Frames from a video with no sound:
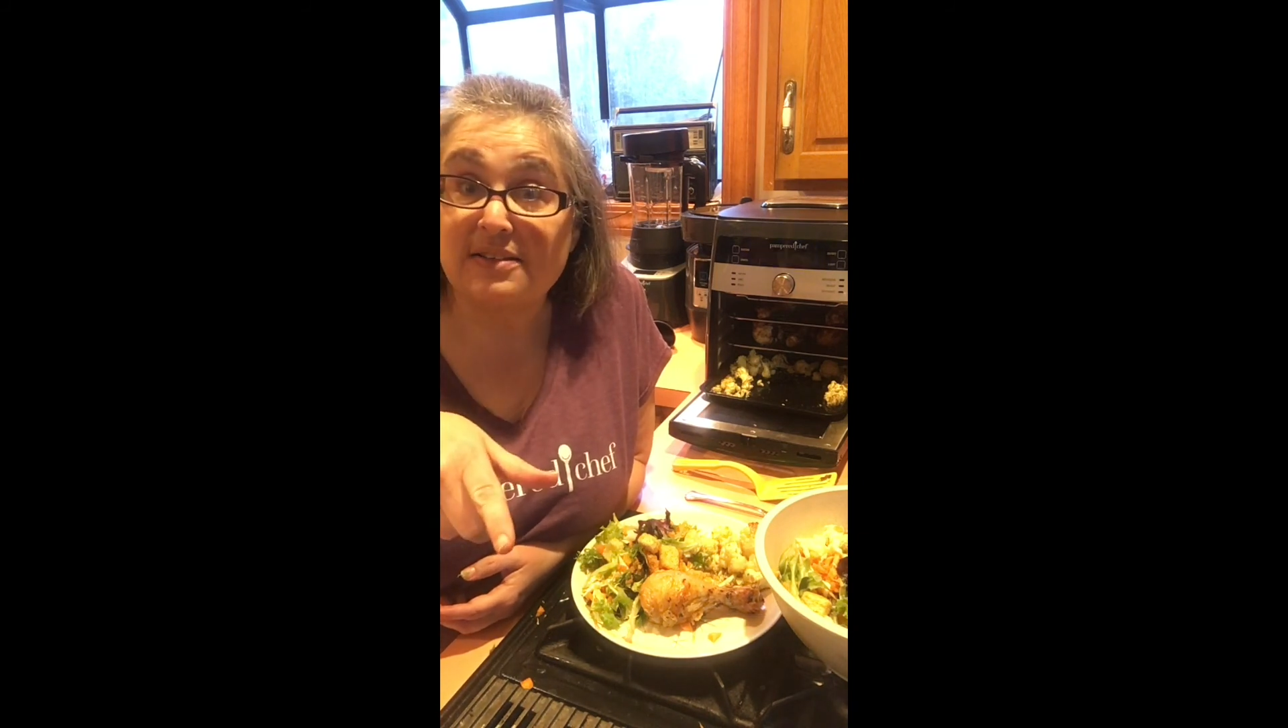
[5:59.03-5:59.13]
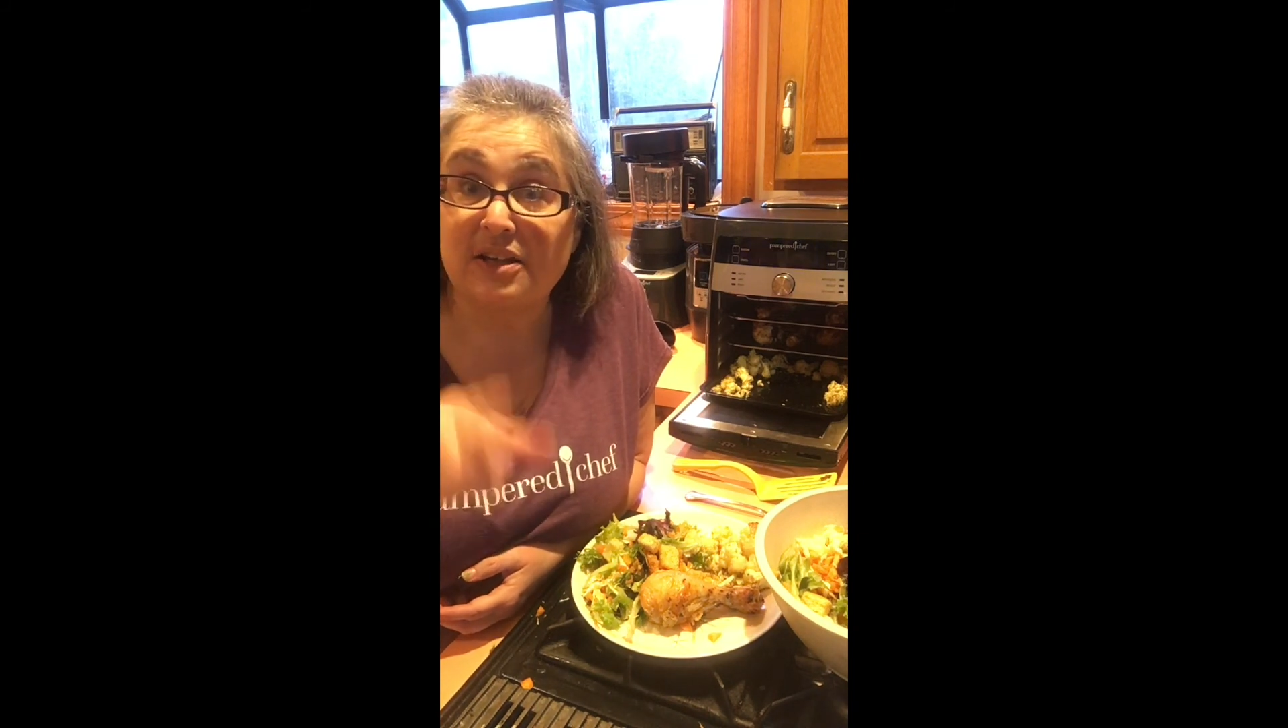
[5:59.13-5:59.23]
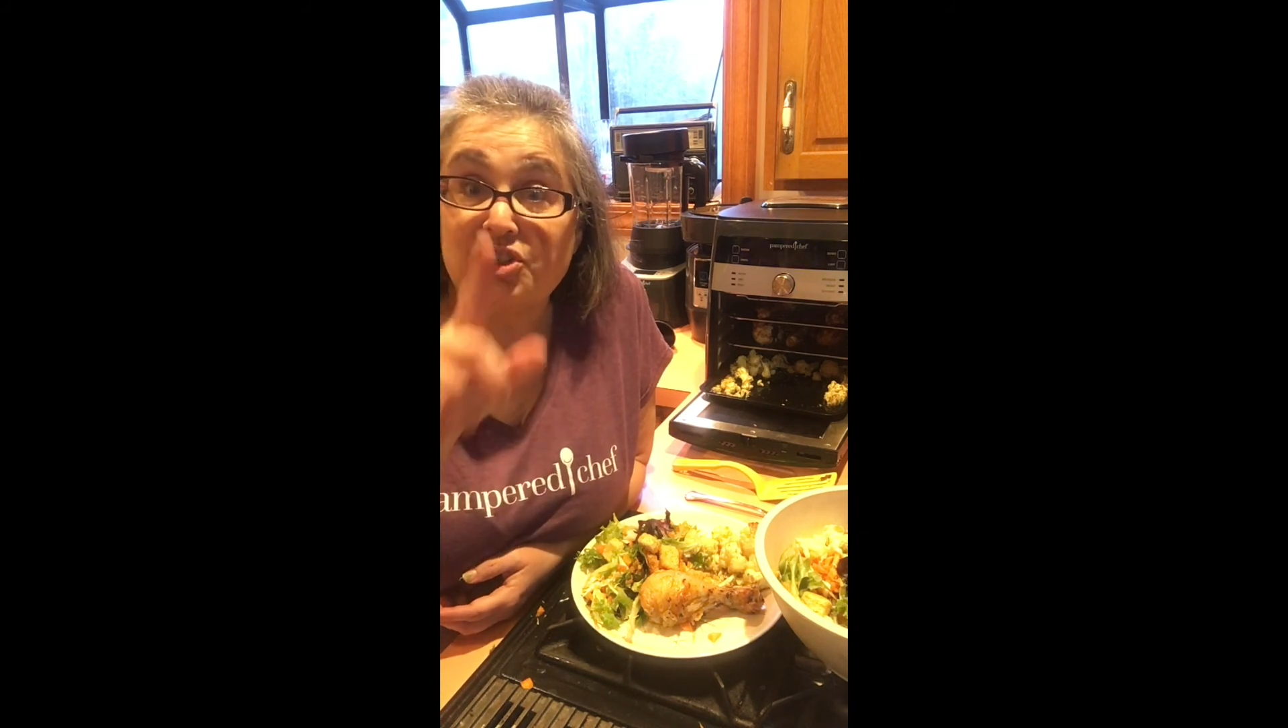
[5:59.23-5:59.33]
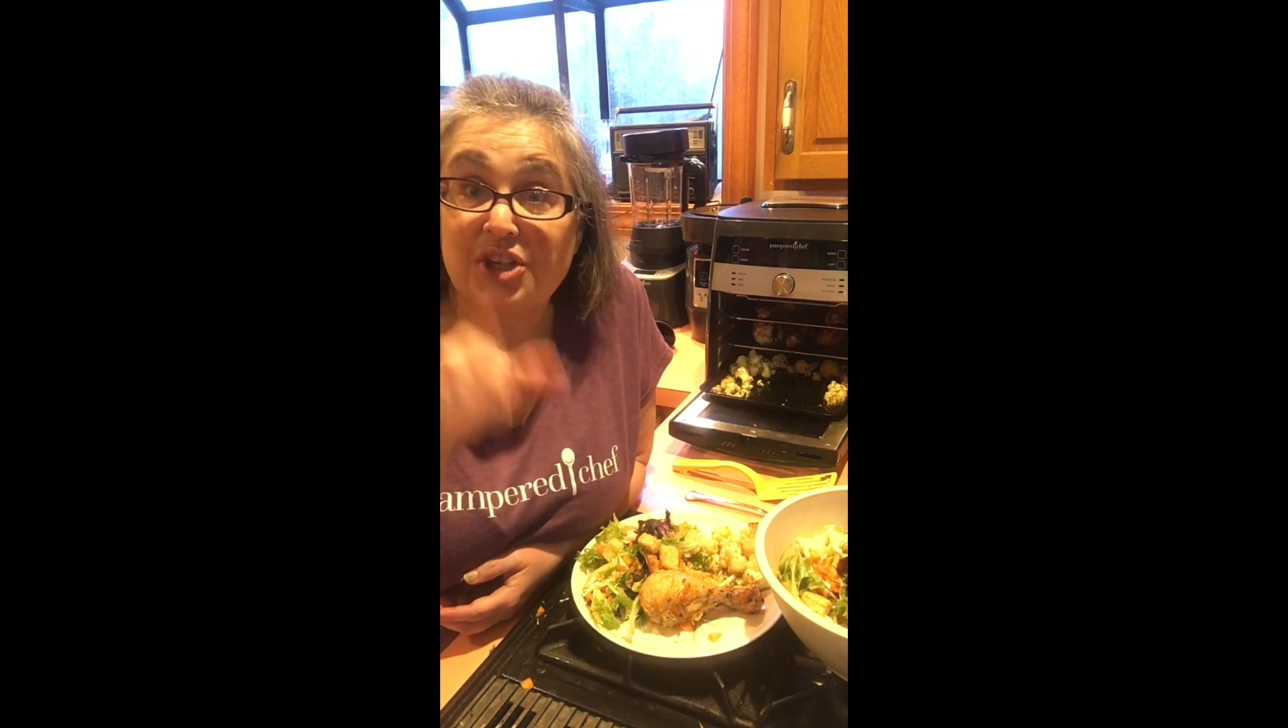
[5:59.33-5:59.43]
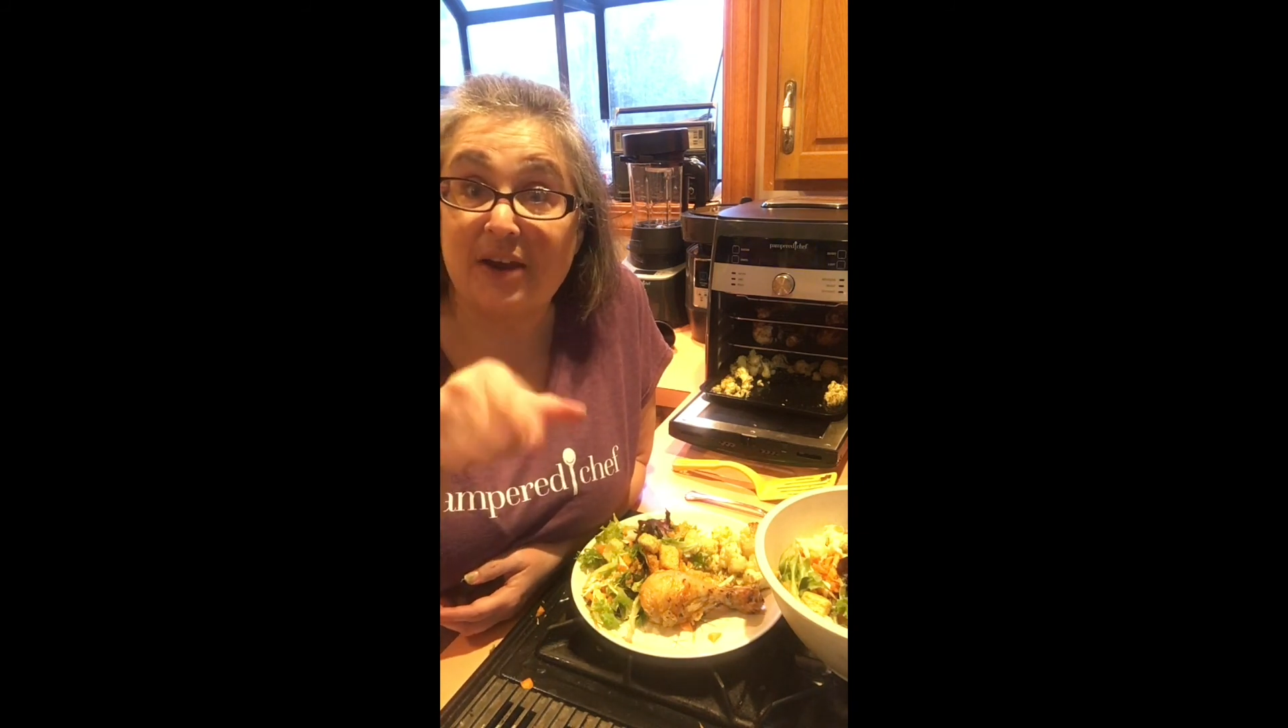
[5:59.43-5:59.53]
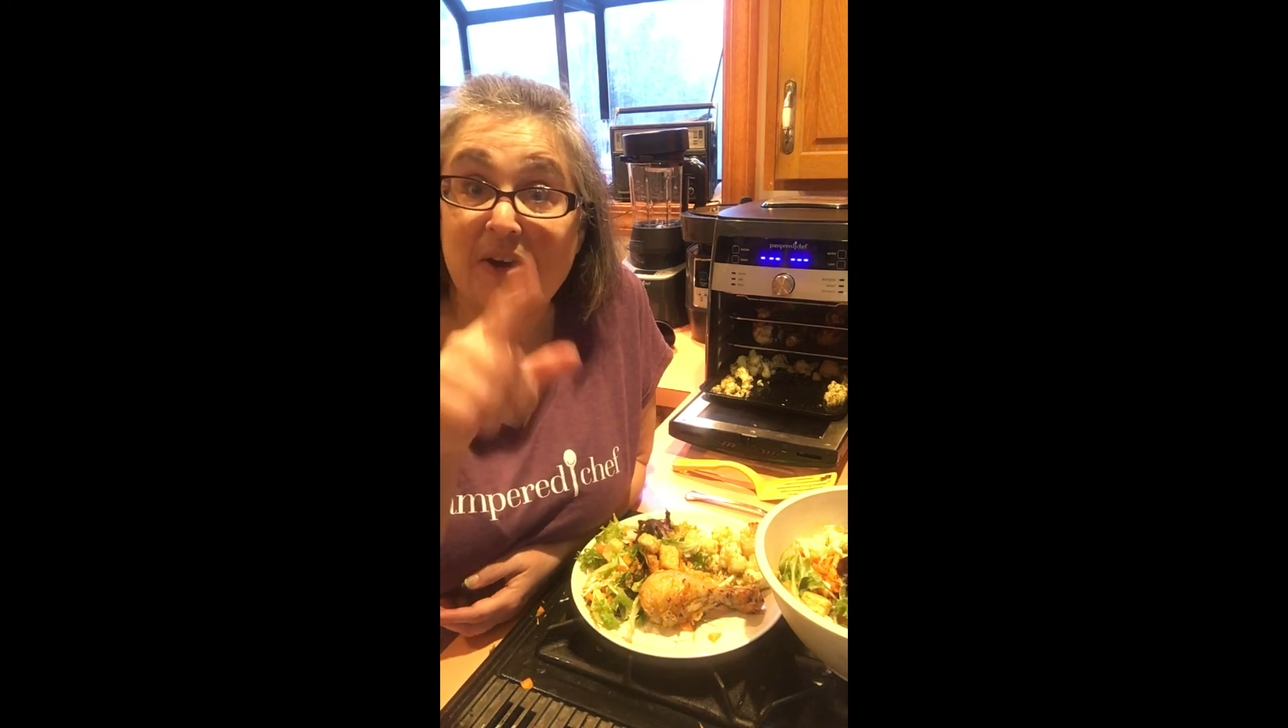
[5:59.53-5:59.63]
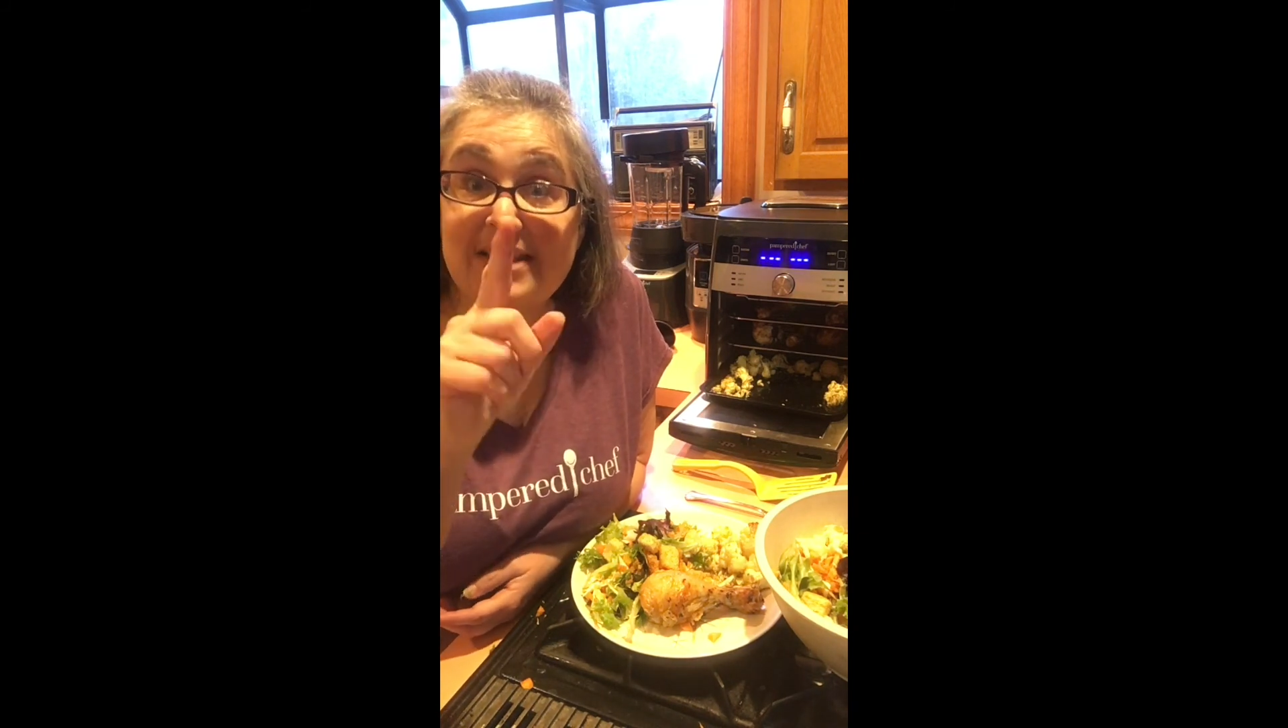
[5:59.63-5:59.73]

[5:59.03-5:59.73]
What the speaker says: because sharing